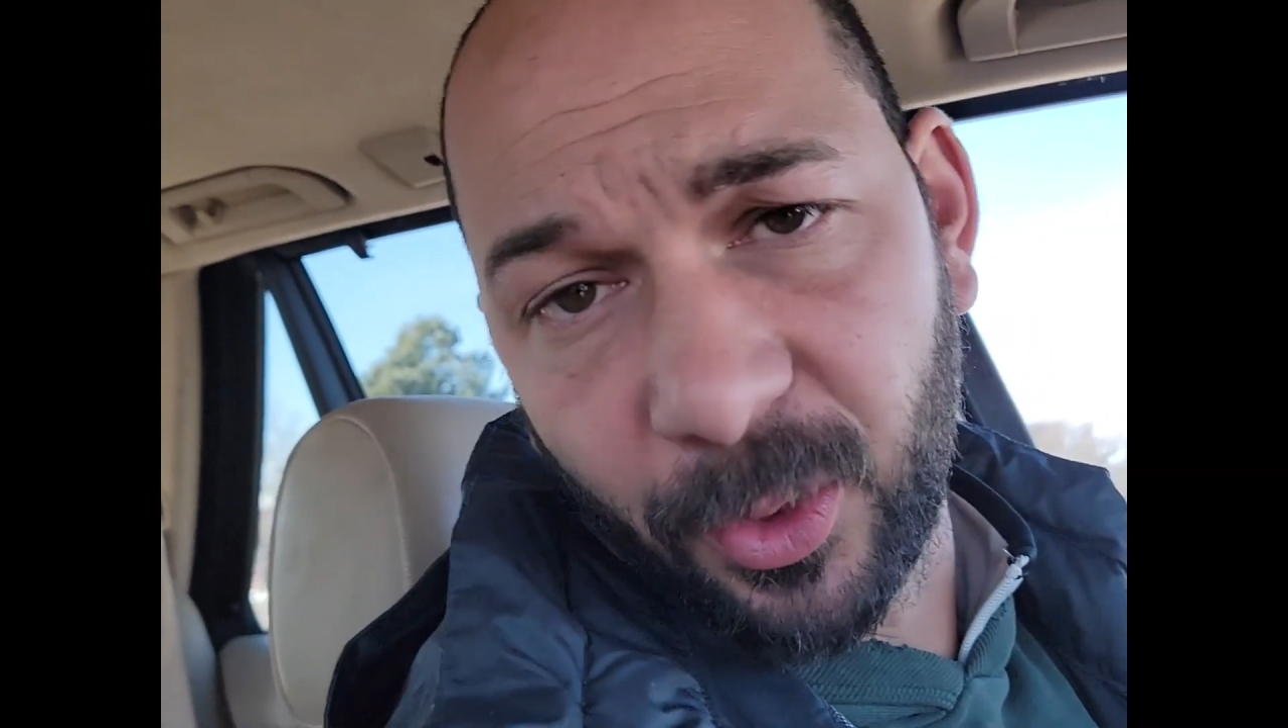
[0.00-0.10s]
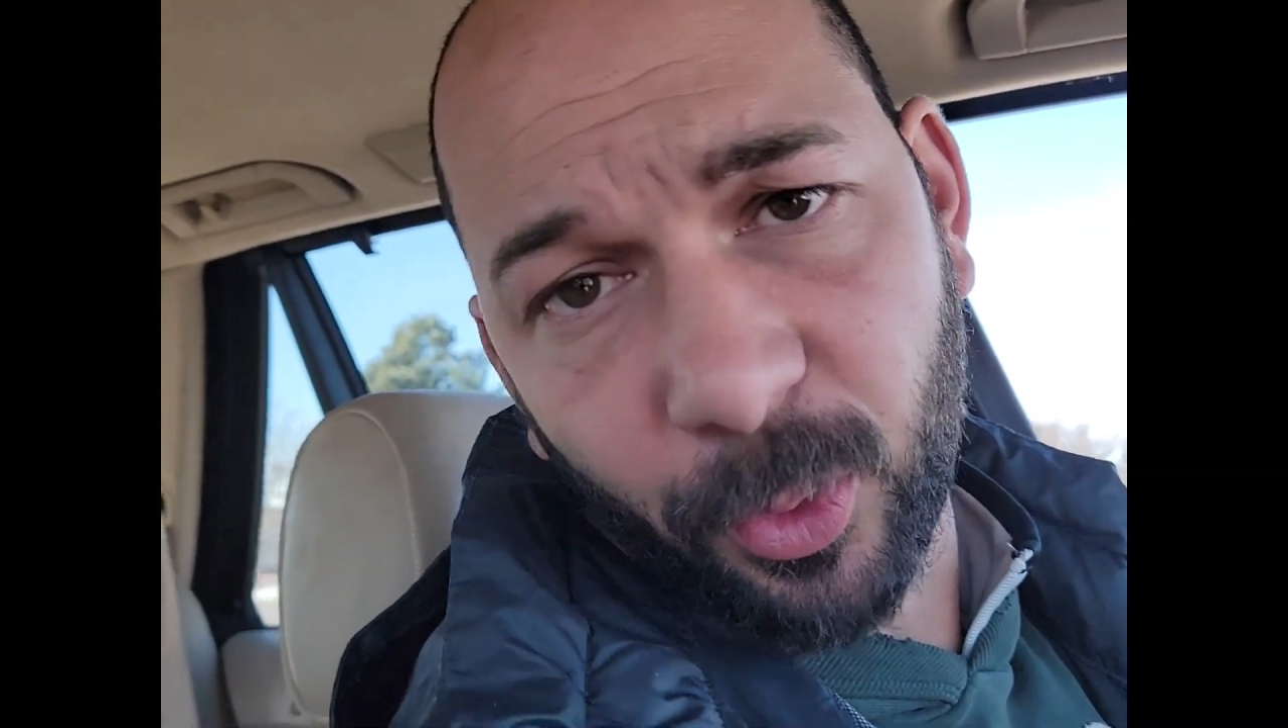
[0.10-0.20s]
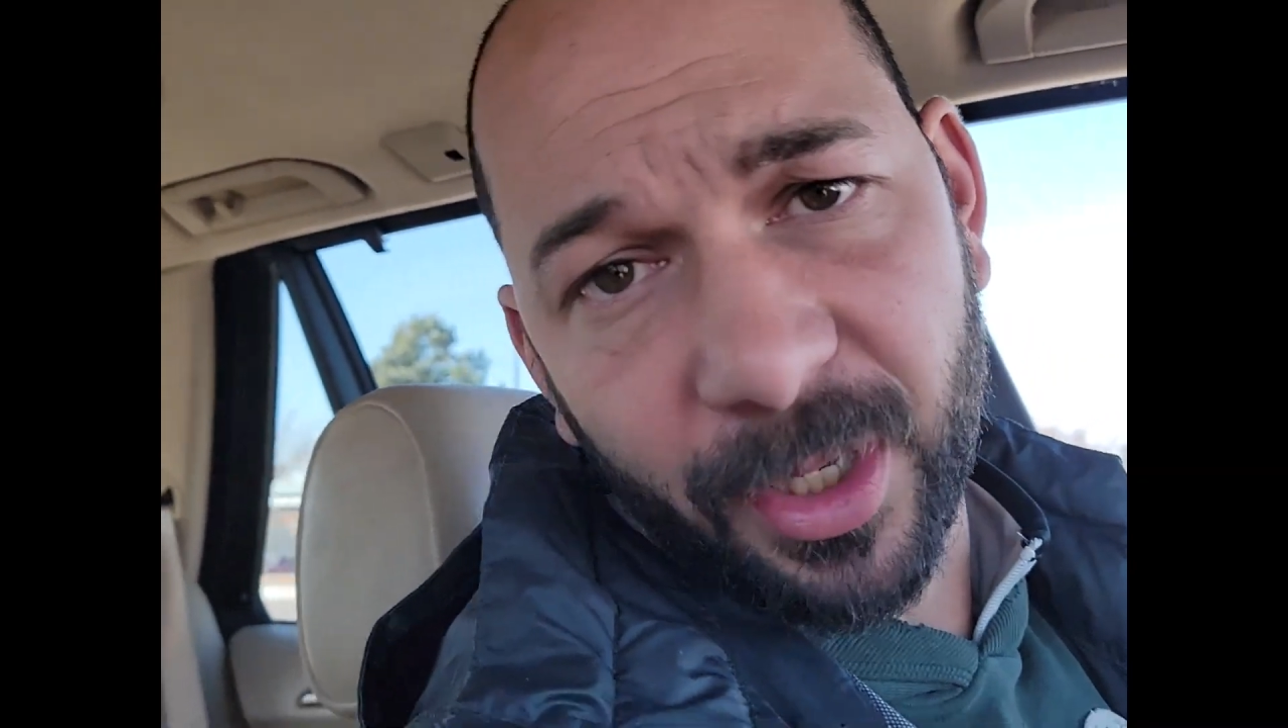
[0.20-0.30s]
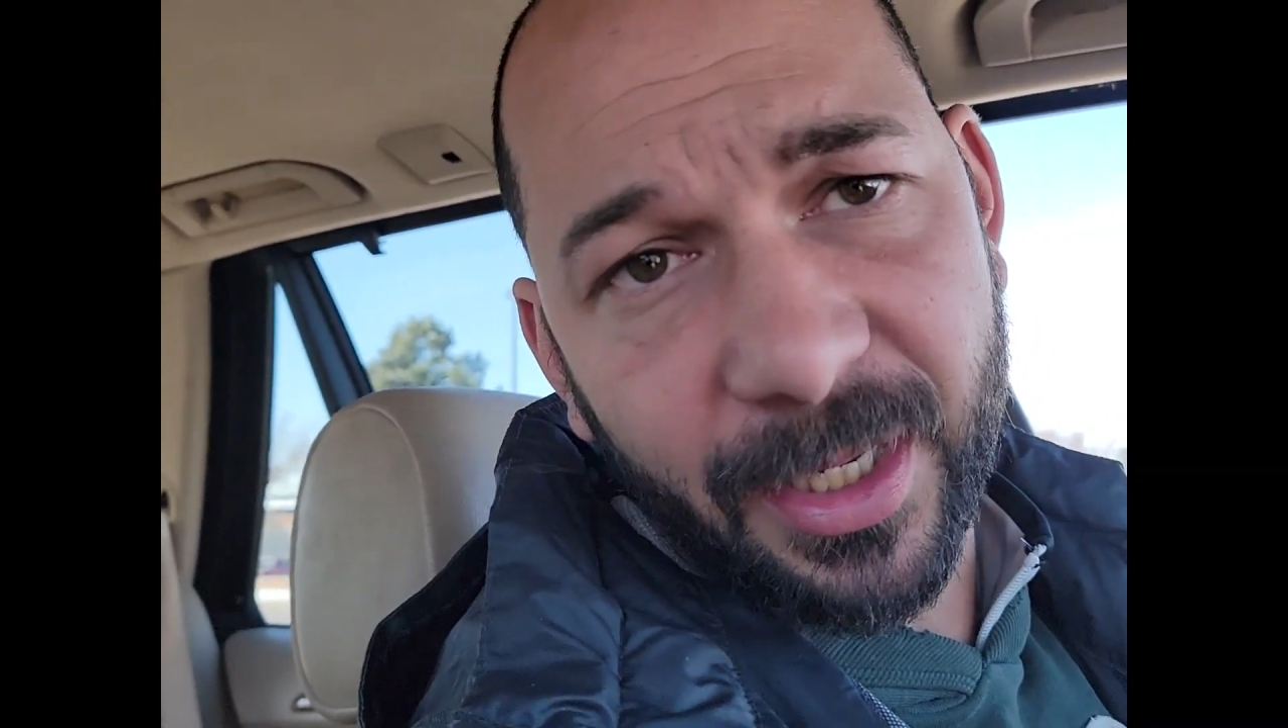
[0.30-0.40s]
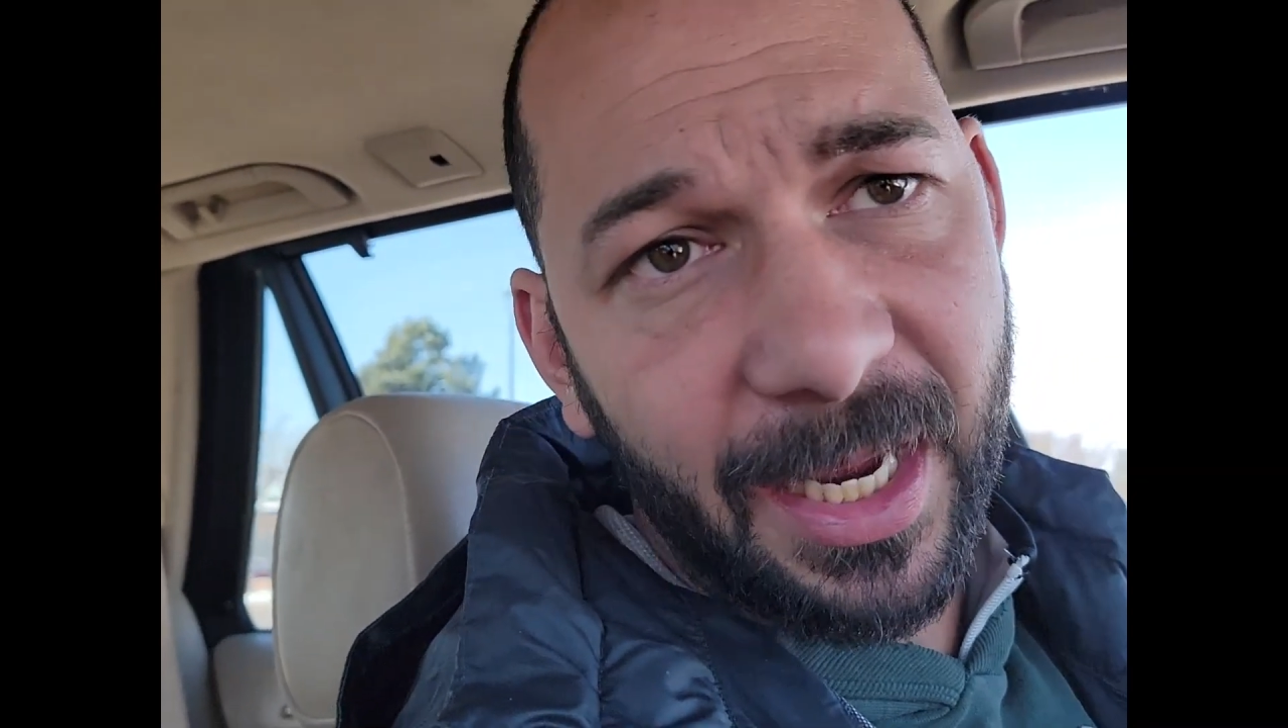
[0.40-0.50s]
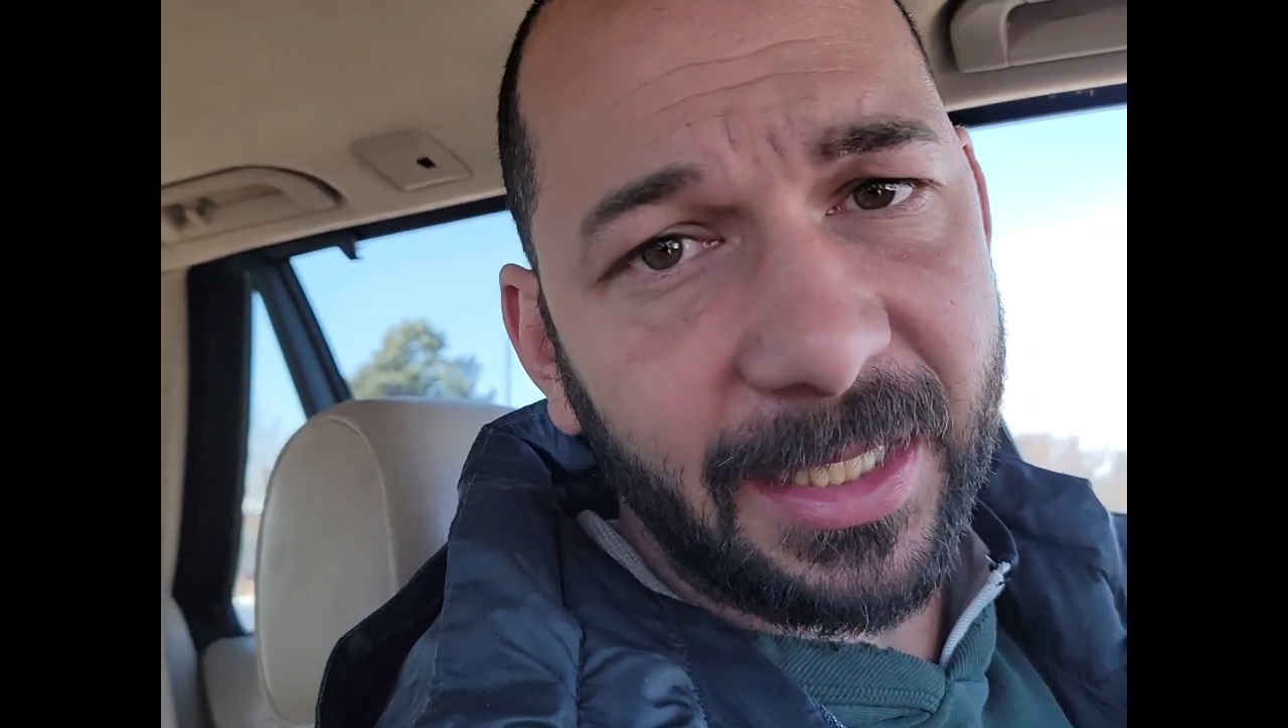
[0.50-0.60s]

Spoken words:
didn't work